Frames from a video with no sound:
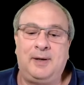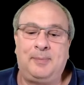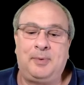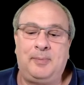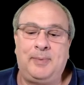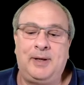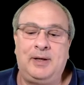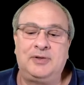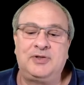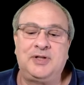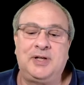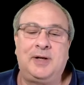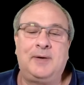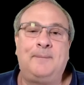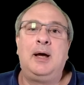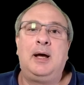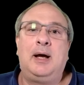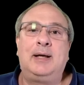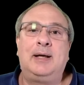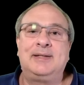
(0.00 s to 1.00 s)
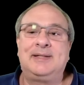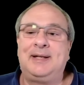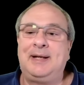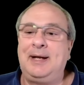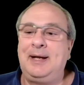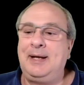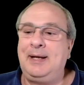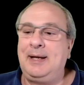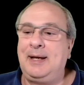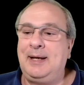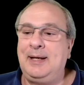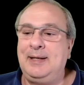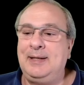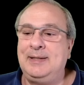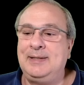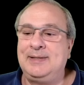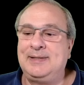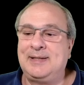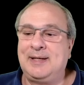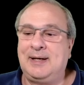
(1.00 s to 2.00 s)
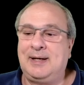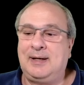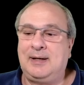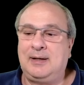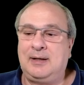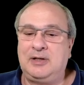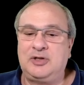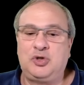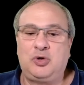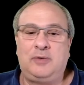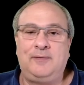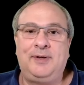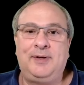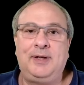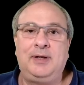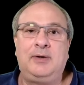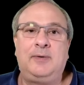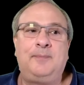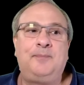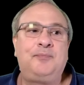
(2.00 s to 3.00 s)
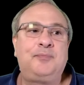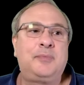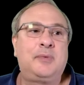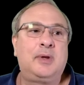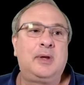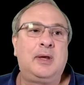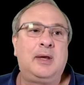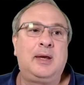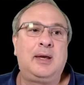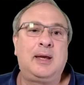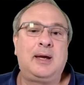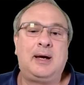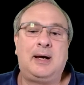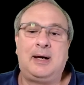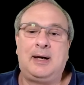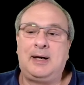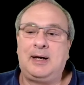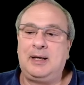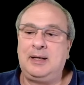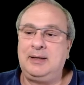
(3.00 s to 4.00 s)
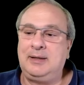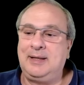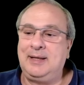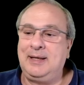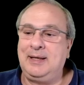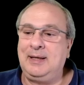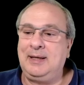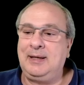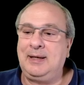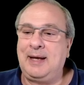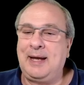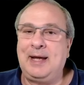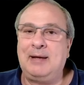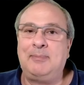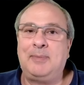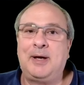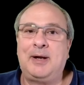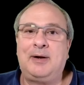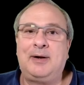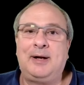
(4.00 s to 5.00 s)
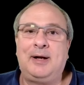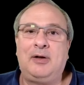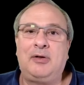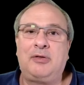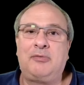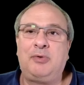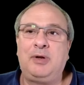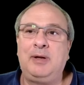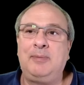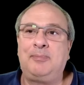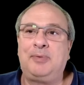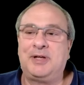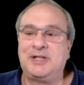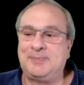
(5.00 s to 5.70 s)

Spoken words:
Miner channel. Today is a short video on the Antminer L3++.